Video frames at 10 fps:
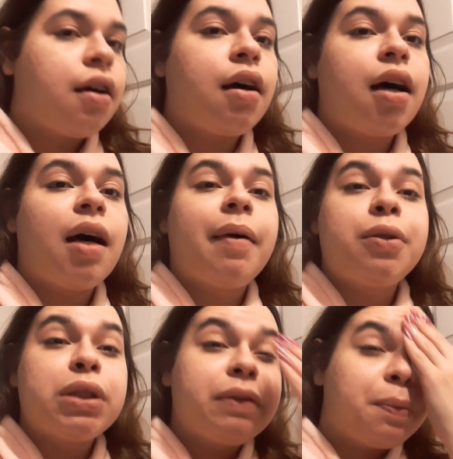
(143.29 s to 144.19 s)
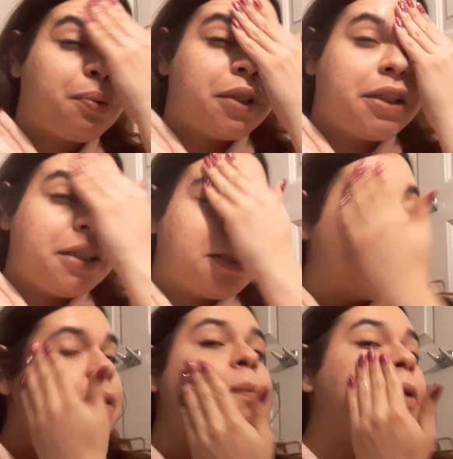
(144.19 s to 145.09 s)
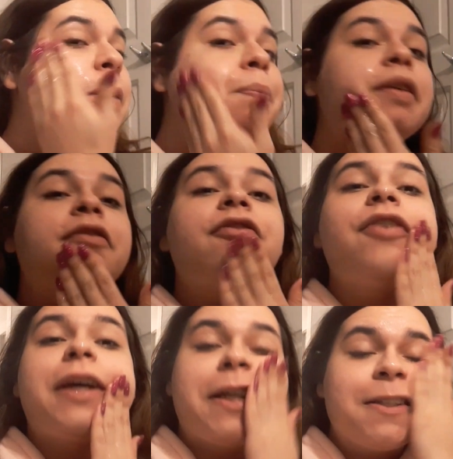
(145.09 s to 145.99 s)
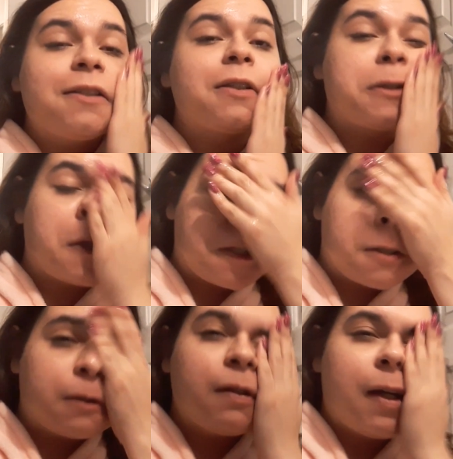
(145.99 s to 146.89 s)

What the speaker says: I do have a pretty big face, so